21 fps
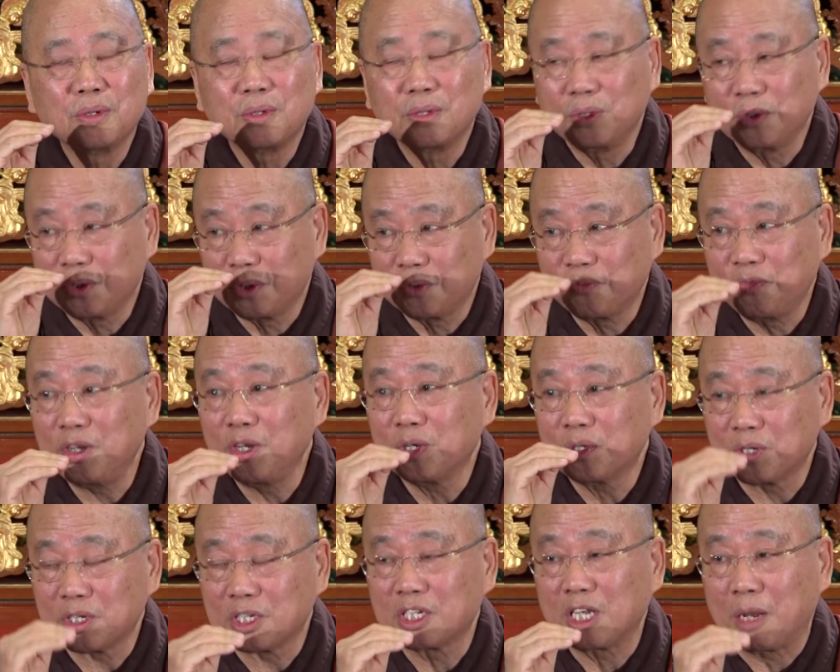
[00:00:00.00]
you
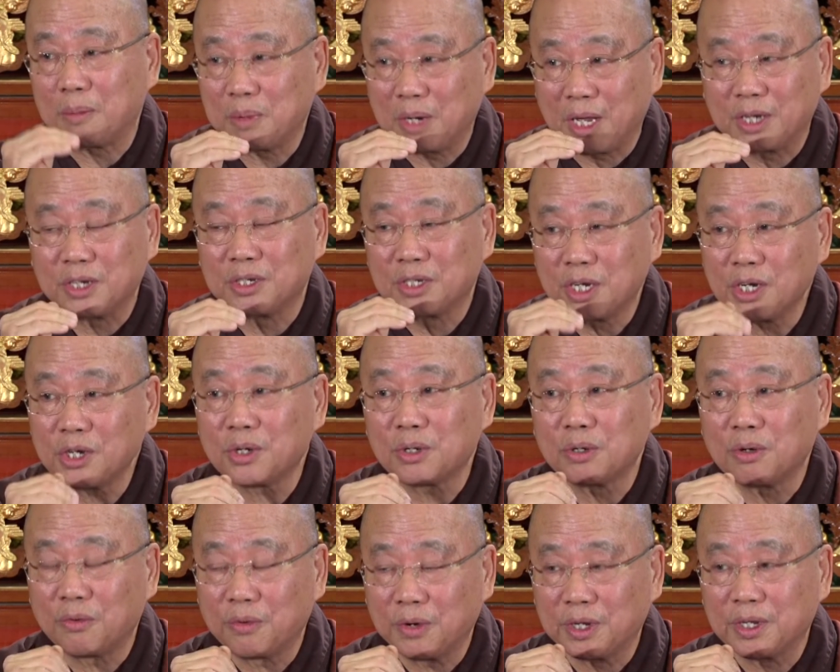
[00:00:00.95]
finished the
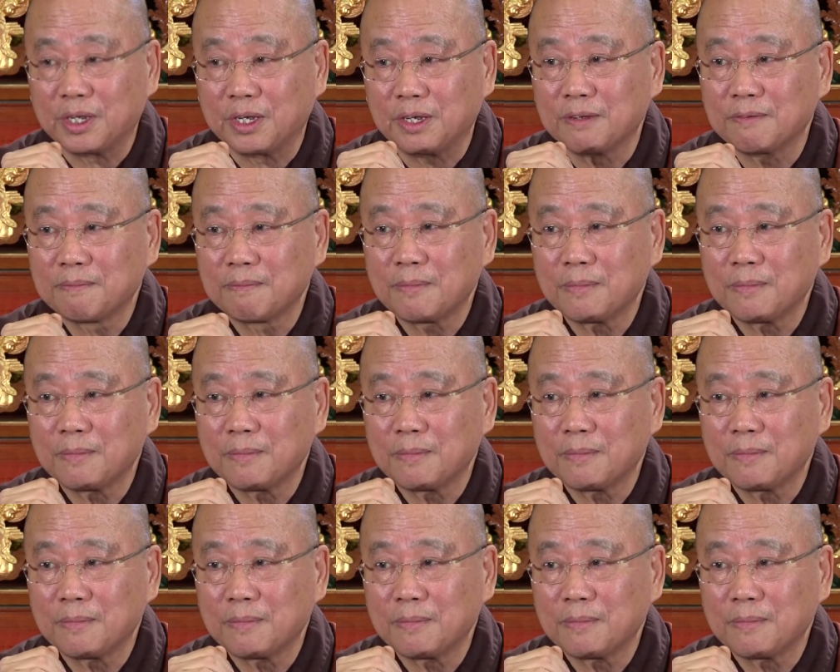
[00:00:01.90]
stabilization already.